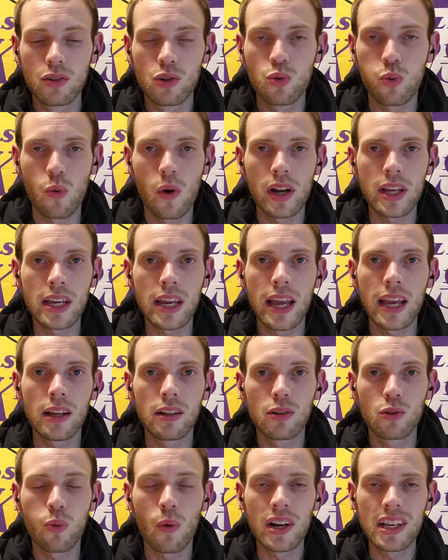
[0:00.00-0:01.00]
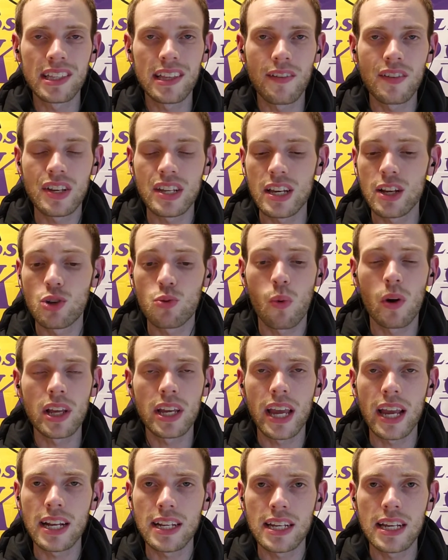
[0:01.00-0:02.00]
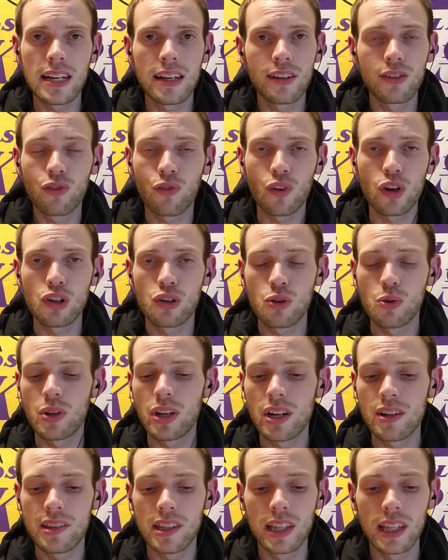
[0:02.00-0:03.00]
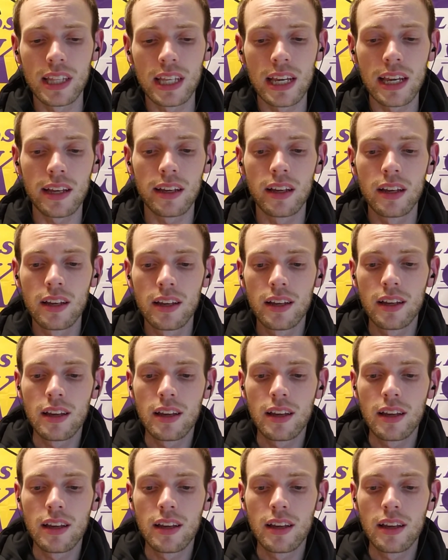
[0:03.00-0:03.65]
2017, 2018, his first 2 years in the league.